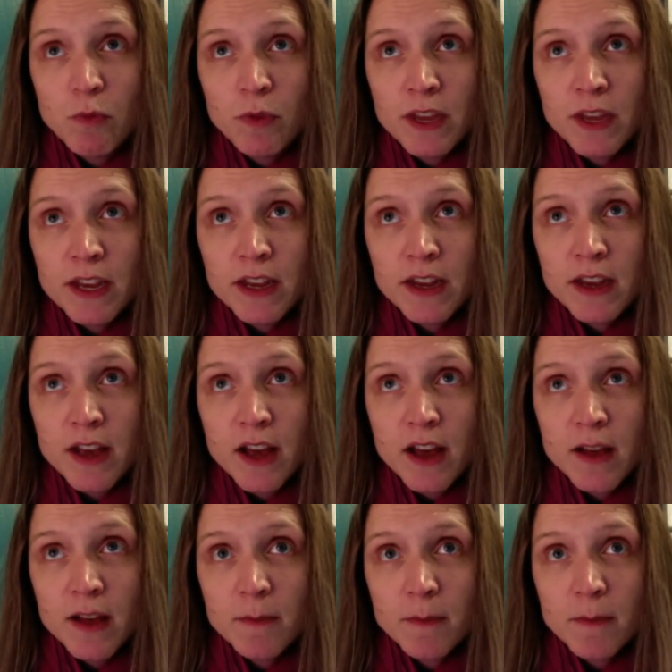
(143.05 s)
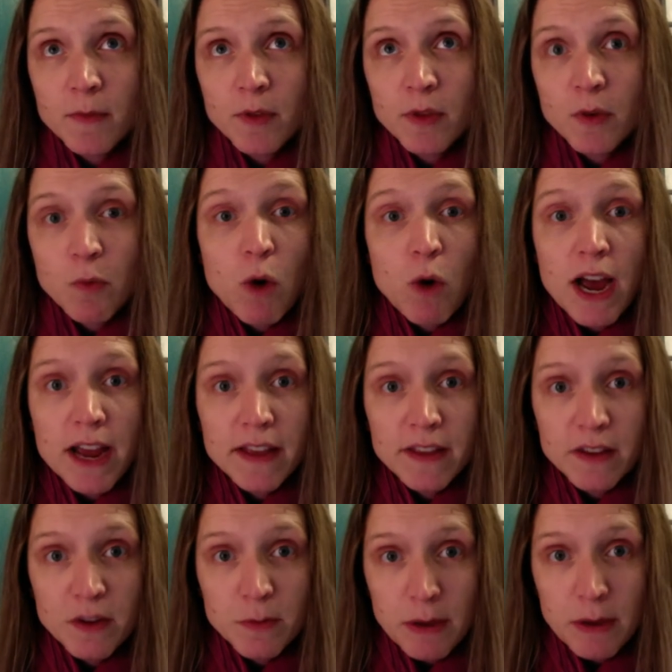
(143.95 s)
the um, the
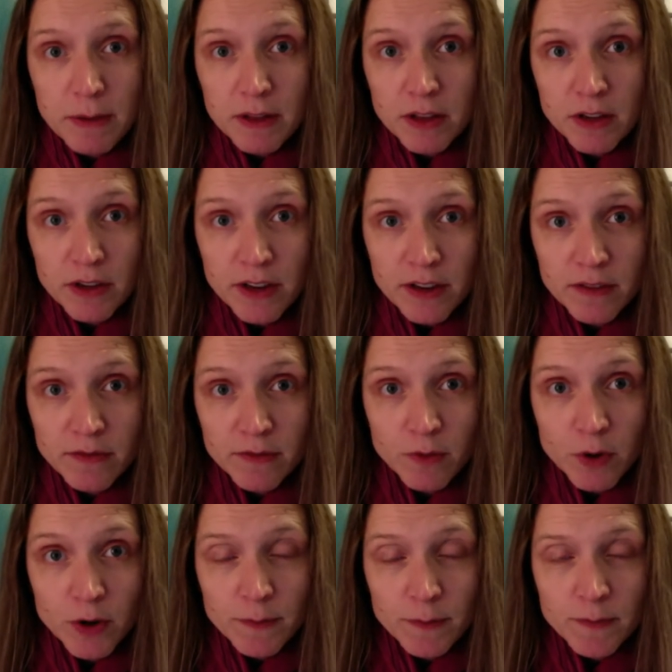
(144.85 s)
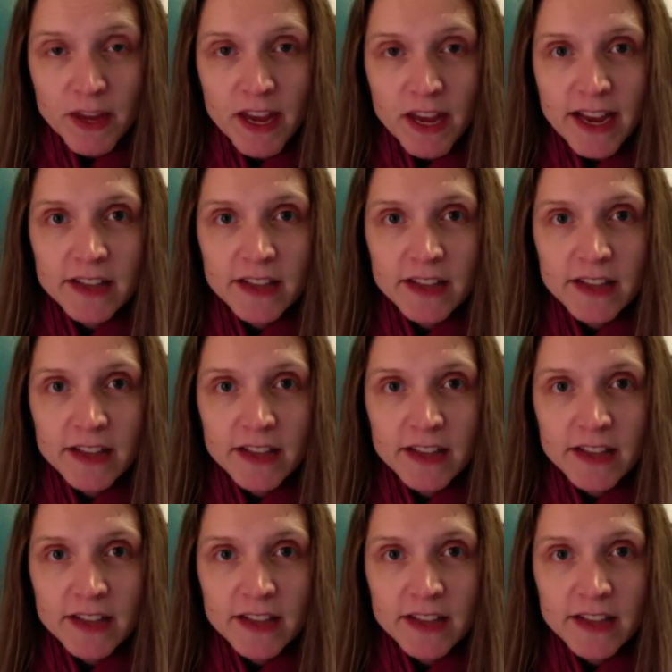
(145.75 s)
why that you may be looking for.